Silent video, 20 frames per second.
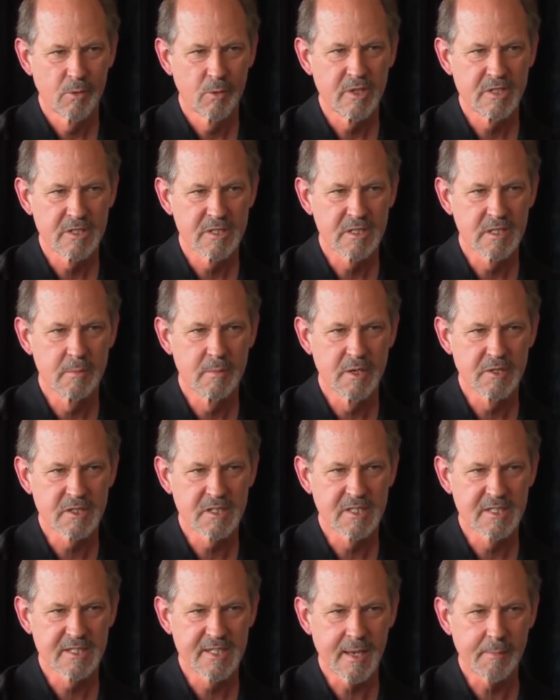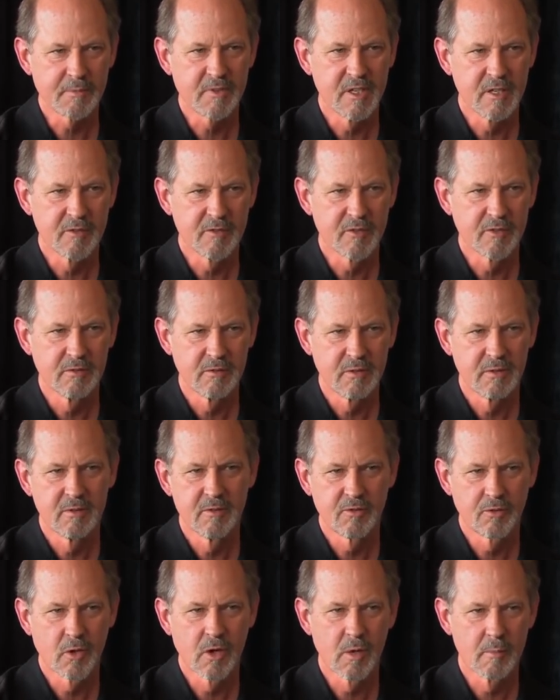which is the most deceptive
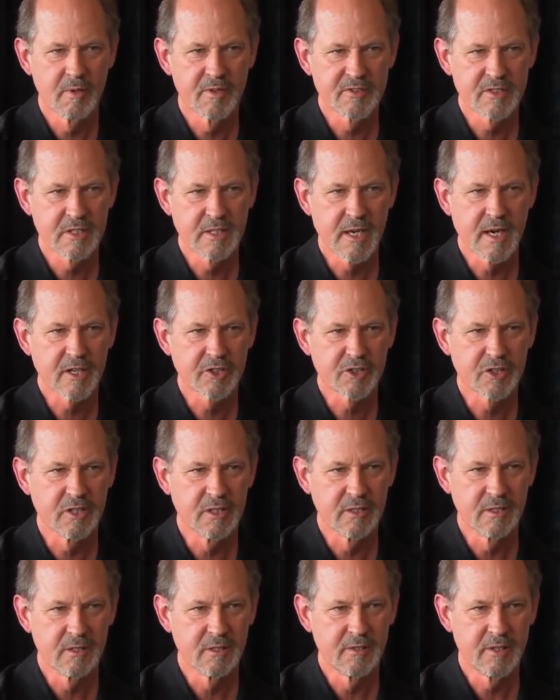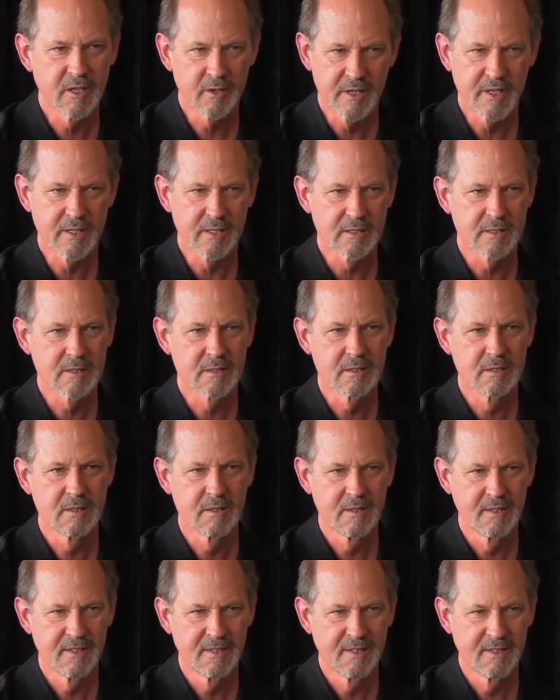form of seduction there is.
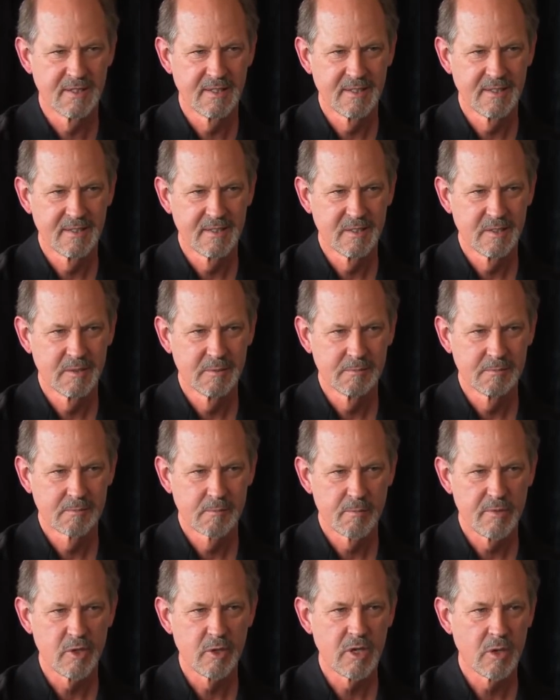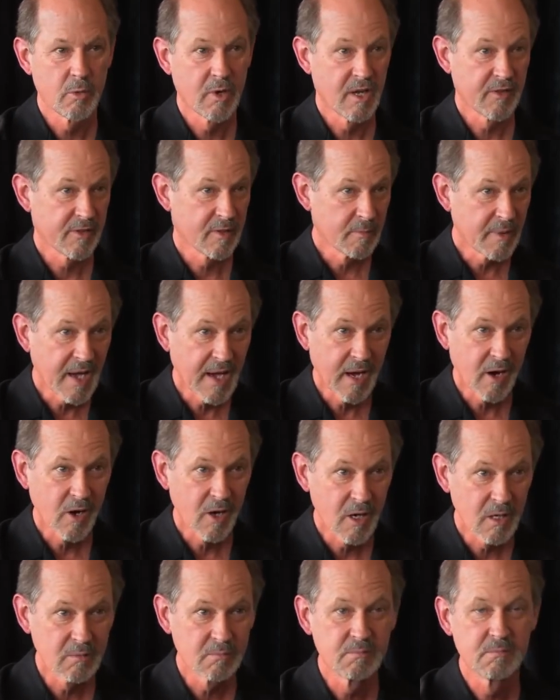Beauty, wealth, and
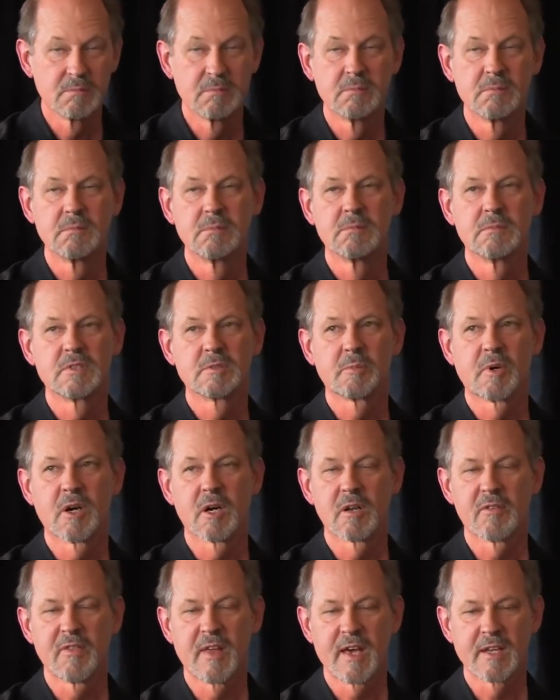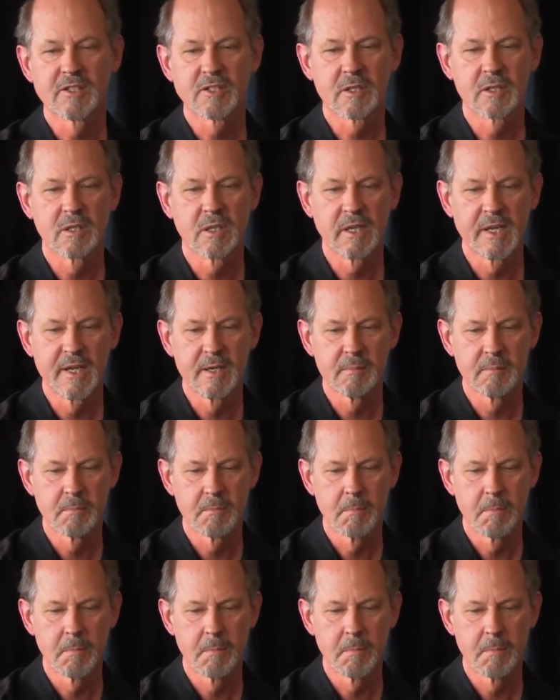power is part of that, certainly.